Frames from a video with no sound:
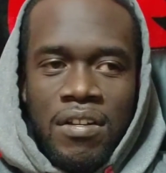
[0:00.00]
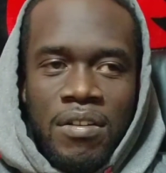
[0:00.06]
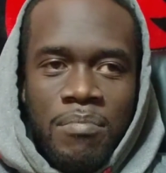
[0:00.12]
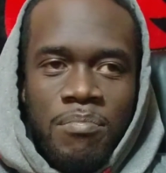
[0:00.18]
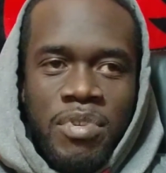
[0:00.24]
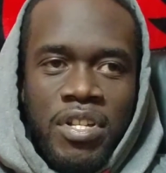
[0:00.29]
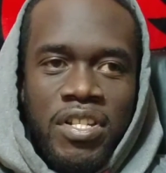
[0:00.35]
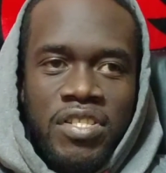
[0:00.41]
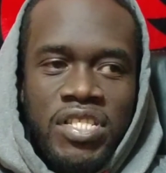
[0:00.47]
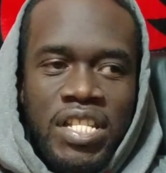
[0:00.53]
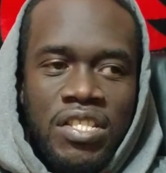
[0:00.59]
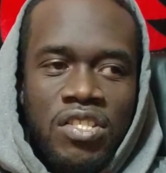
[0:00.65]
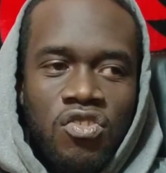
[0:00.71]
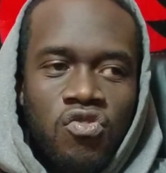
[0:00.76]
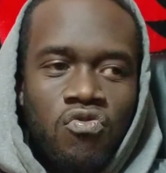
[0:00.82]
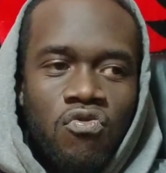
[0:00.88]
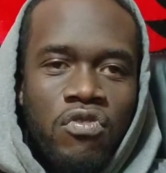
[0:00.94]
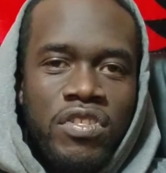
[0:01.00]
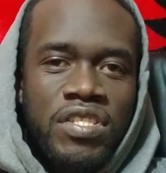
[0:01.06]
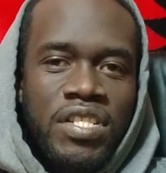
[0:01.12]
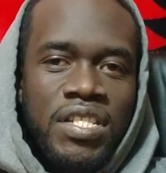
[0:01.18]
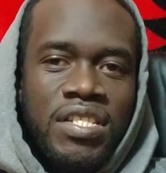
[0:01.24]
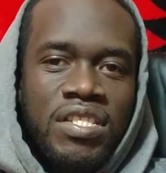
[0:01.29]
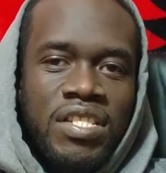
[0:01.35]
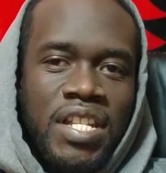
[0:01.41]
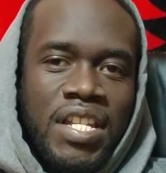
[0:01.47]
Uh, because that destroys
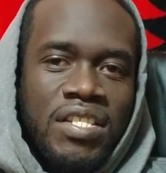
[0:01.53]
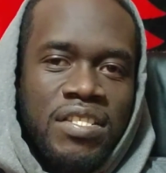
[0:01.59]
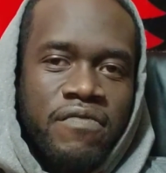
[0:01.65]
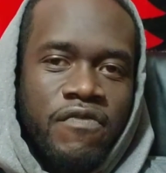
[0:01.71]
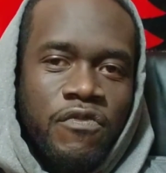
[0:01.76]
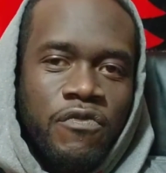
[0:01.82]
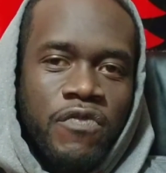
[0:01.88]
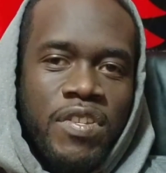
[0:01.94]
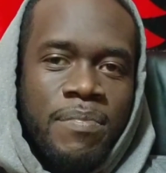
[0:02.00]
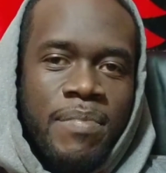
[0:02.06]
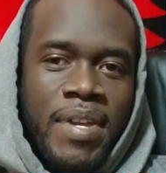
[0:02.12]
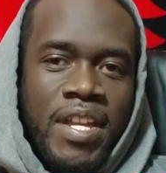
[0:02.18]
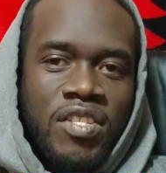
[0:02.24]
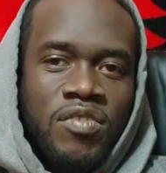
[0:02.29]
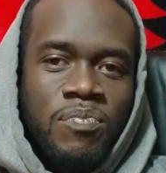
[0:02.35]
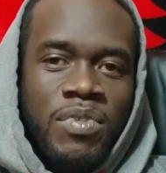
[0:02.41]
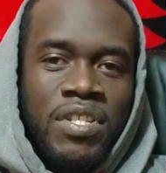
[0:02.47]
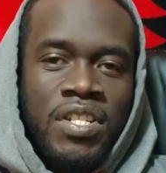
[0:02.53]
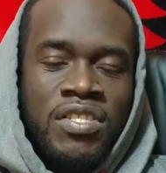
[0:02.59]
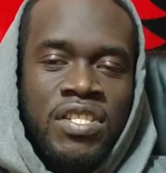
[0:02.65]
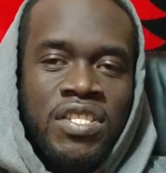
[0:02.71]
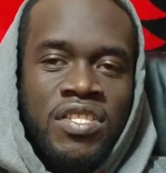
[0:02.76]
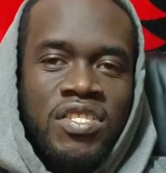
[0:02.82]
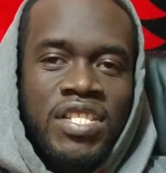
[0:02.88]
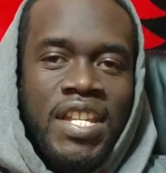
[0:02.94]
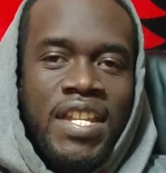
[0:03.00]
any chance of a rematch. Because
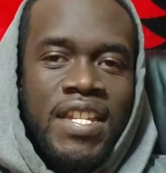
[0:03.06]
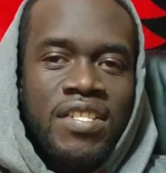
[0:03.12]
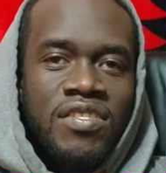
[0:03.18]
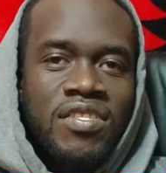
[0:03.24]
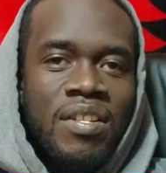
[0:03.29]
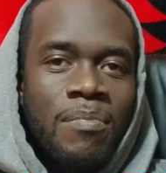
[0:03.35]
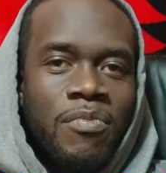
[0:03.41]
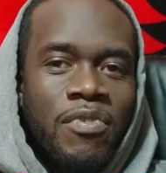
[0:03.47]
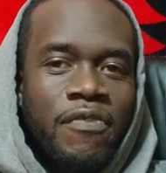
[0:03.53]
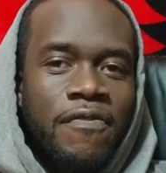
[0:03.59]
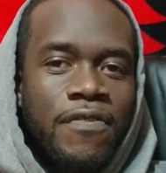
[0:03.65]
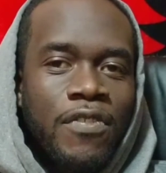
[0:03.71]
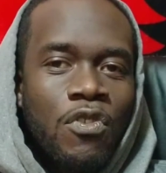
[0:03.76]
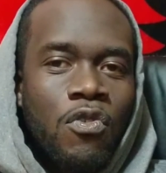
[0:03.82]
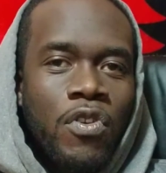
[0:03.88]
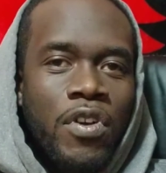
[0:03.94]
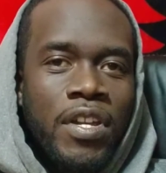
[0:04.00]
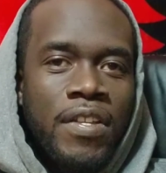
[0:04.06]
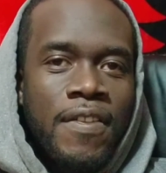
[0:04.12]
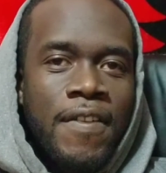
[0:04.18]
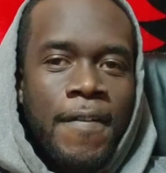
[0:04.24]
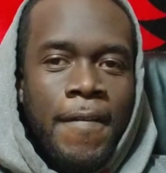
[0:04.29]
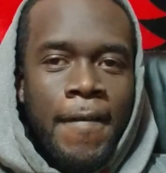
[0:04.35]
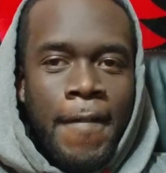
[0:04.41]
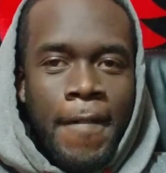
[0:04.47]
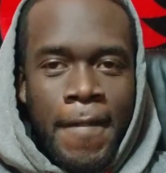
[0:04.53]
he's saying something to Floyd
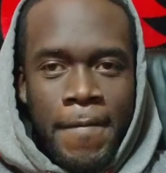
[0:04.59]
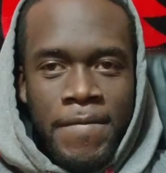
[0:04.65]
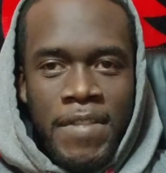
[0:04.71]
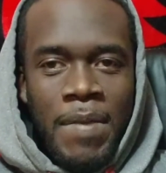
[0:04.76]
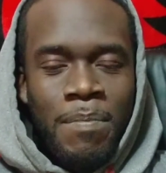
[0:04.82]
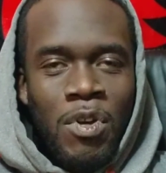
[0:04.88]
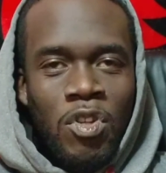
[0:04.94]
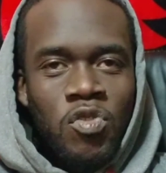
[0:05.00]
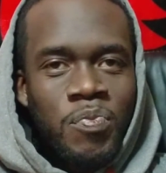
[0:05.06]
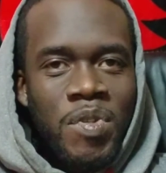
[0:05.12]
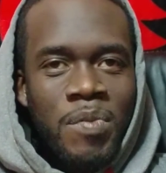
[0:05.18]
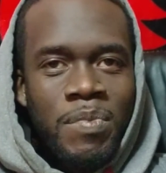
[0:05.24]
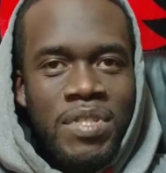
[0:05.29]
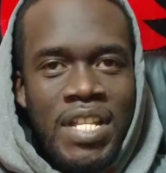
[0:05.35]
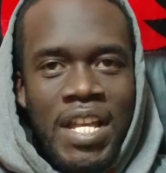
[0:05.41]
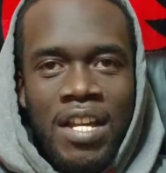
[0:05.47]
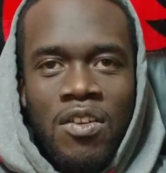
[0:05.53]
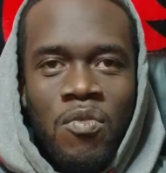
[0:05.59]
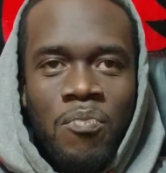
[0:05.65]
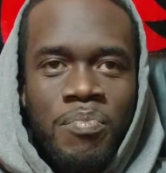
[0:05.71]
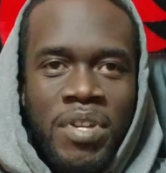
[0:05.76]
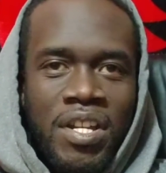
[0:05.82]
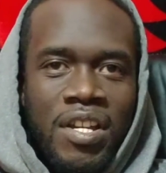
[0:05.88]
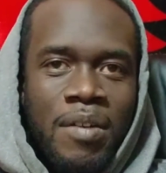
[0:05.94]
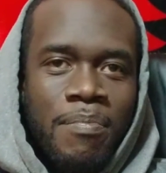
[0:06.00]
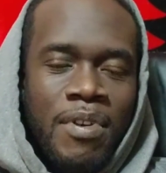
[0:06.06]
that most people are not going to
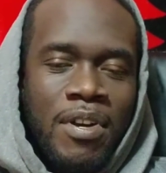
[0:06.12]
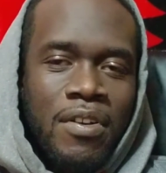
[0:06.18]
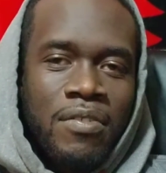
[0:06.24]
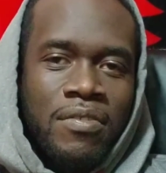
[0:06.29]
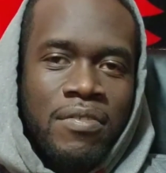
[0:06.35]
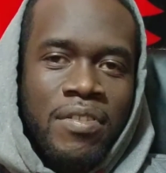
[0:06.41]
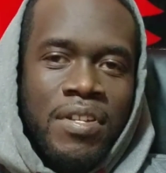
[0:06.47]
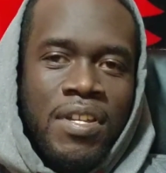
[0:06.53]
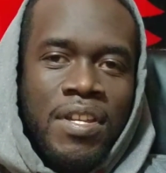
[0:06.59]
pick up on.